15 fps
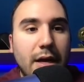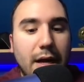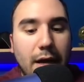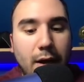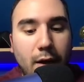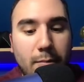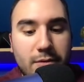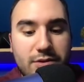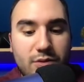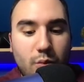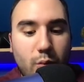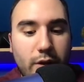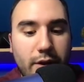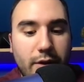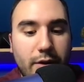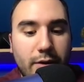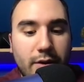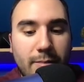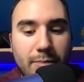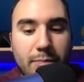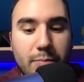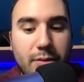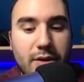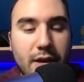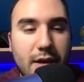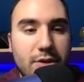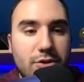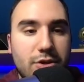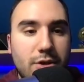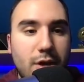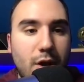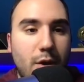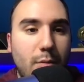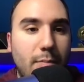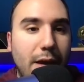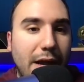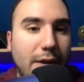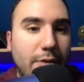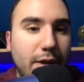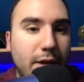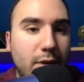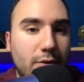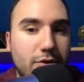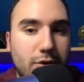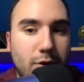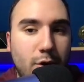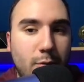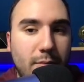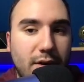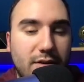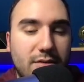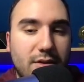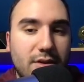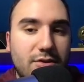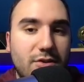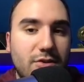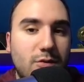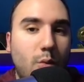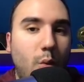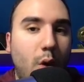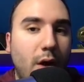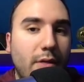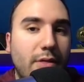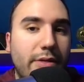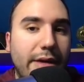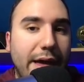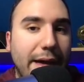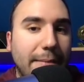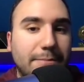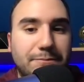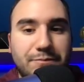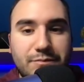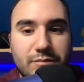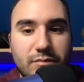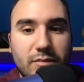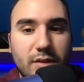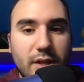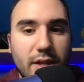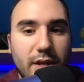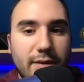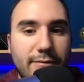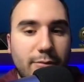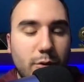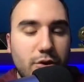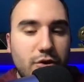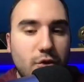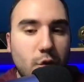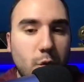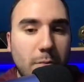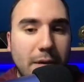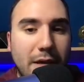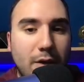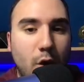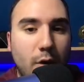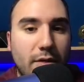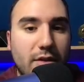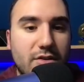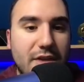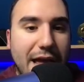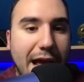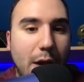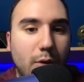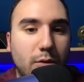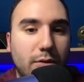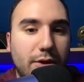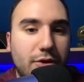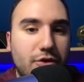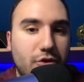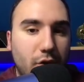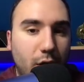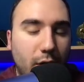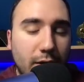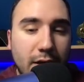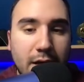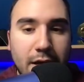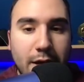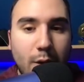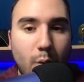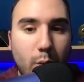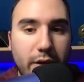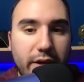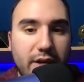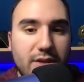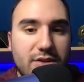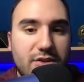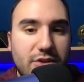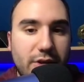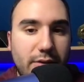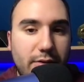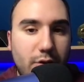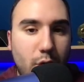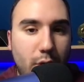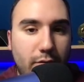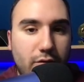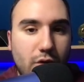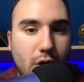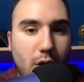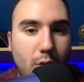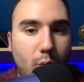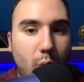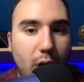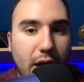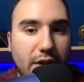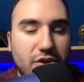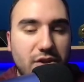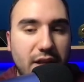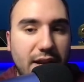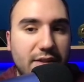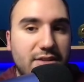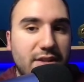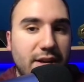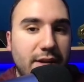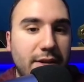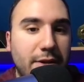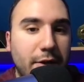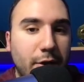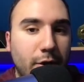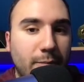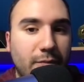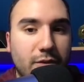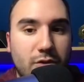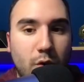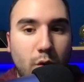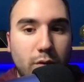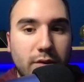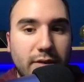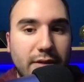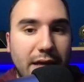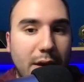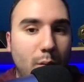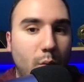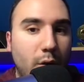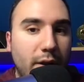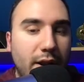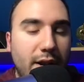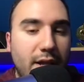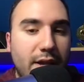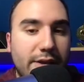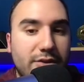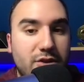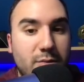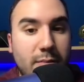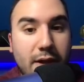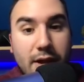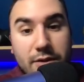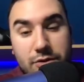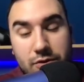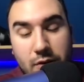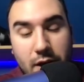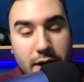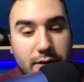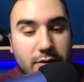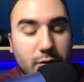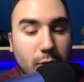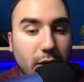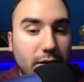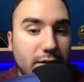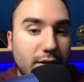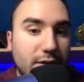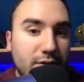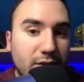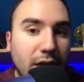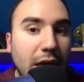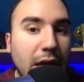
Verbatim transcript: It's weird. BNGO, BioNanoGenomics, this is one that, if we zoom in on this hourly chart, we can see the overall wedge that it's in here. It's holding that 180 SMA. It's trying to, at least,